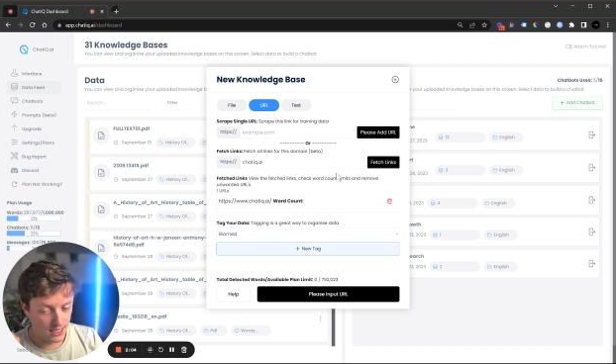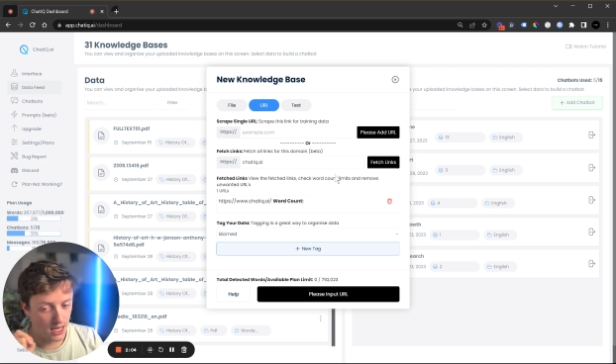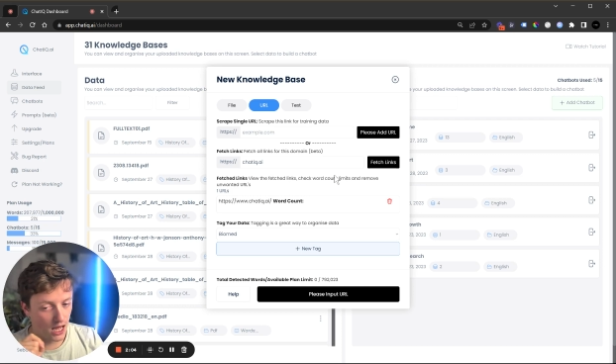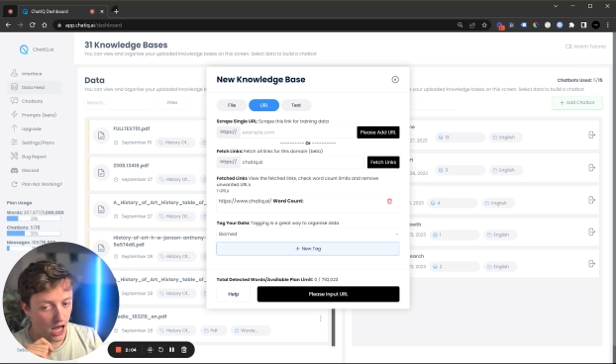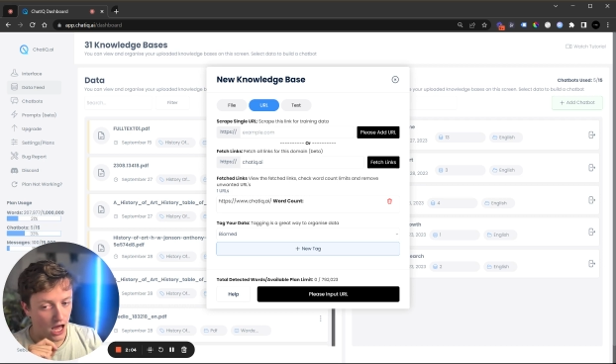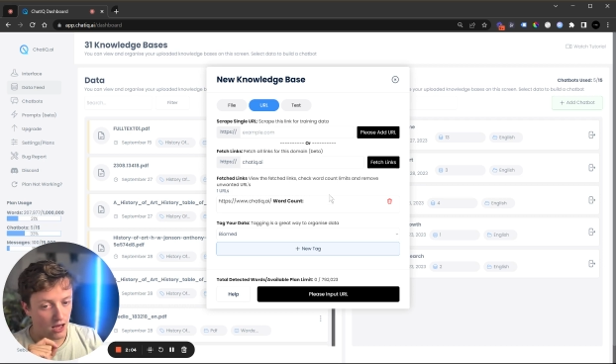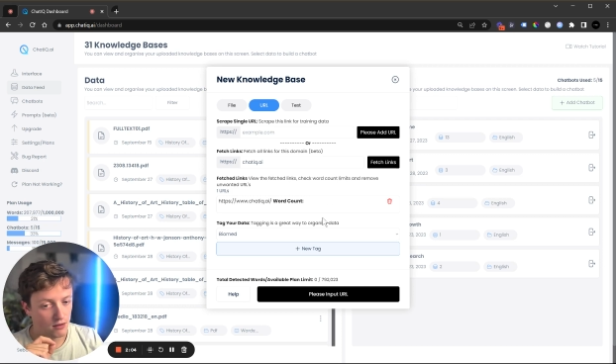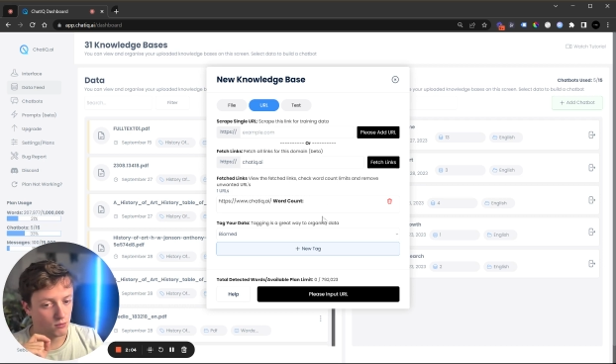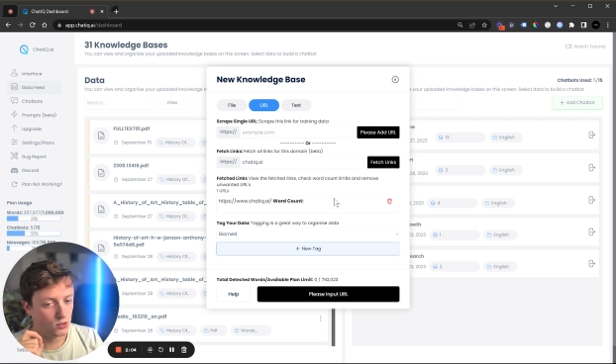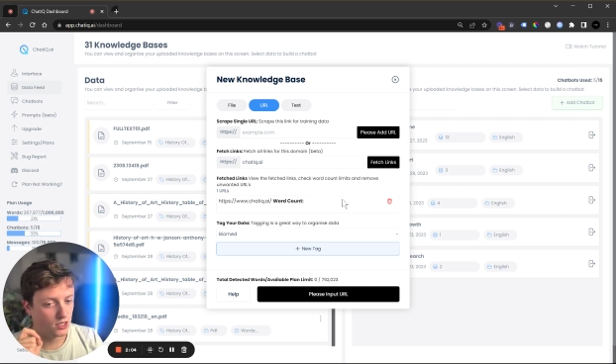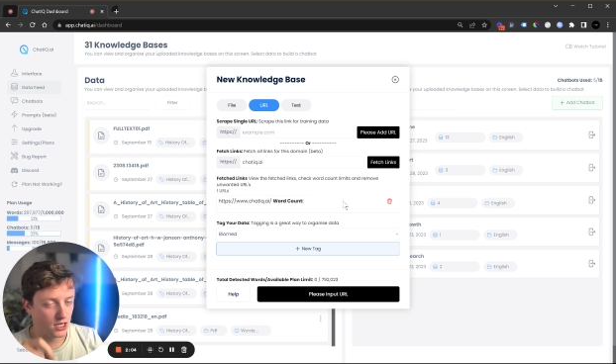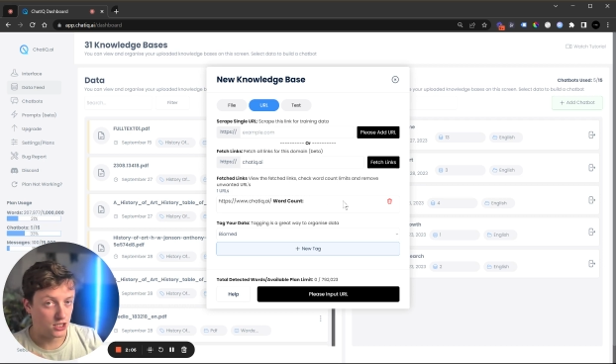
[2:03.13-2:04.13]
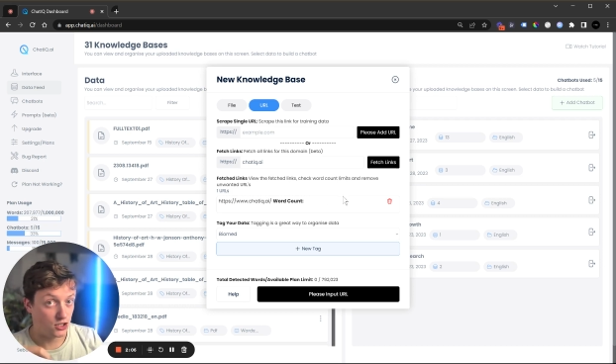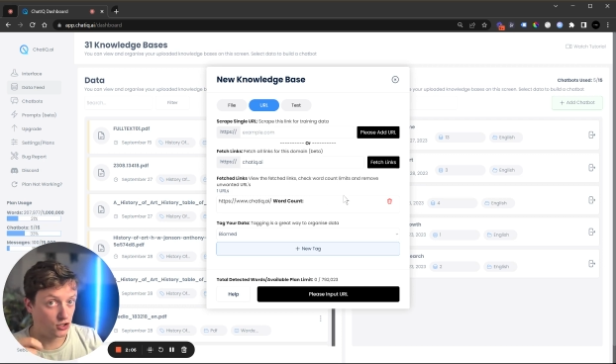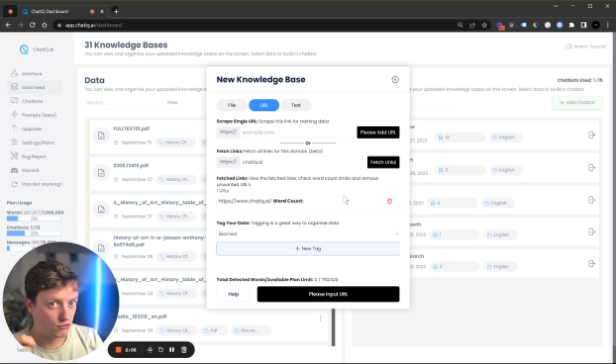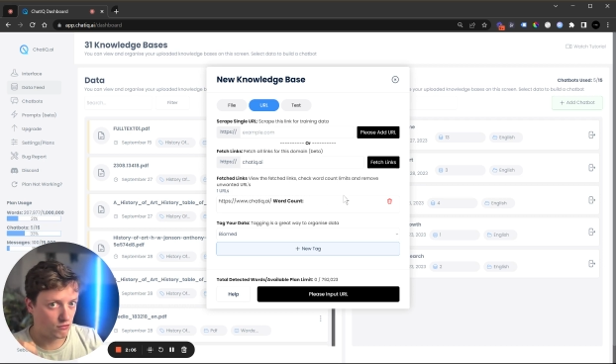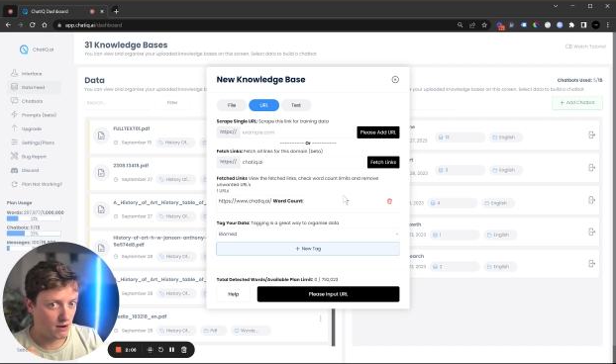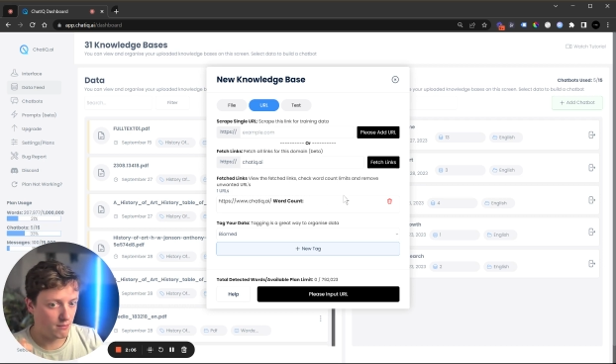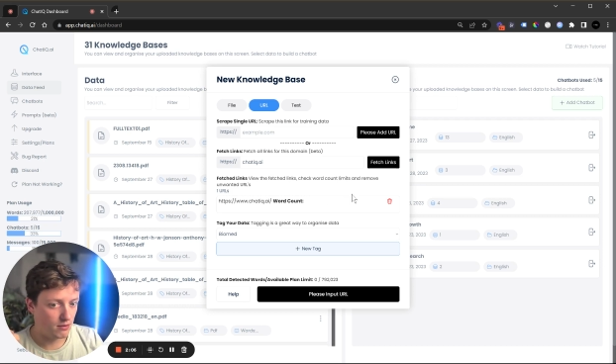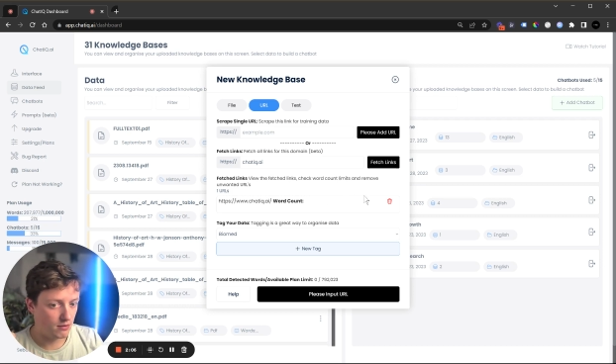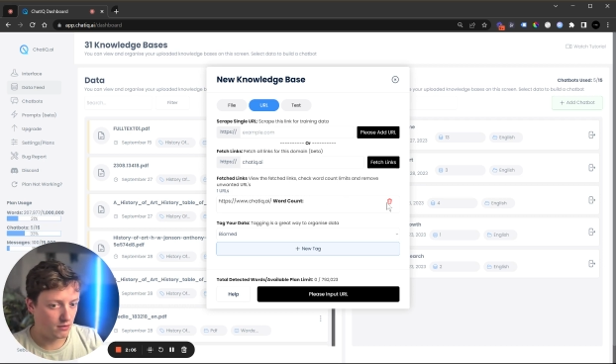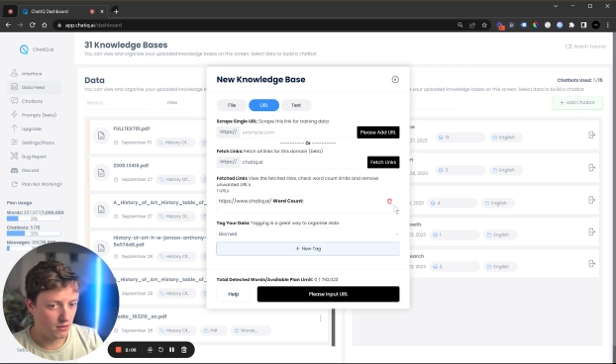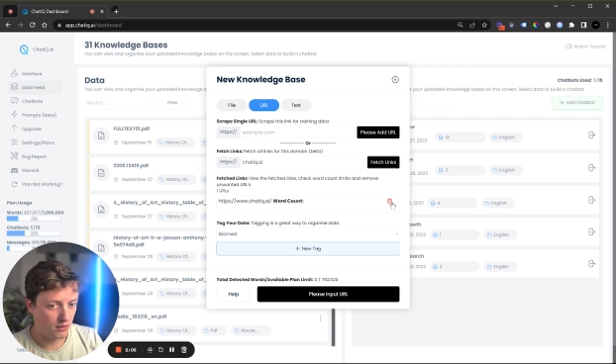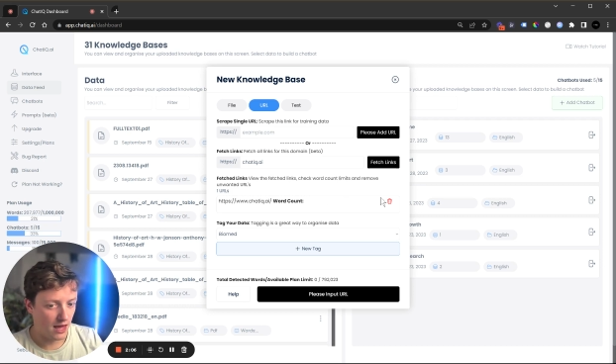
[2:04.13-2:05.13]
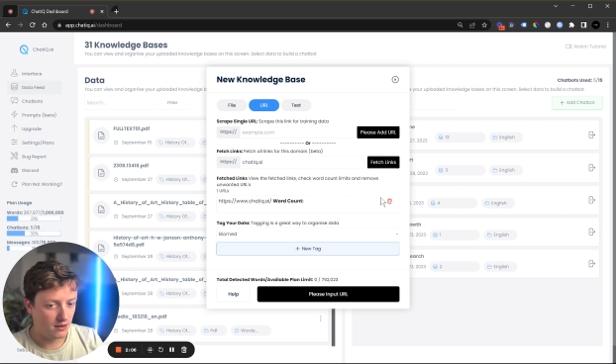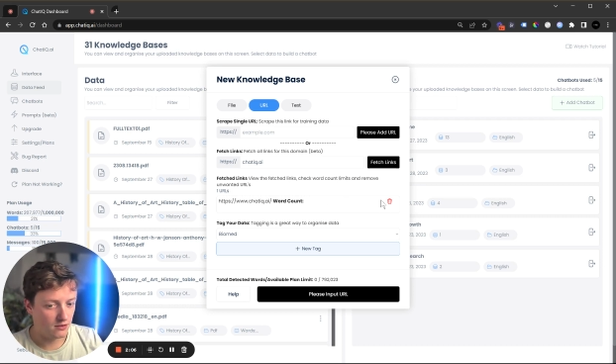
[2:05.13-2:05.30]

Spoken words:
And we can actually scrape that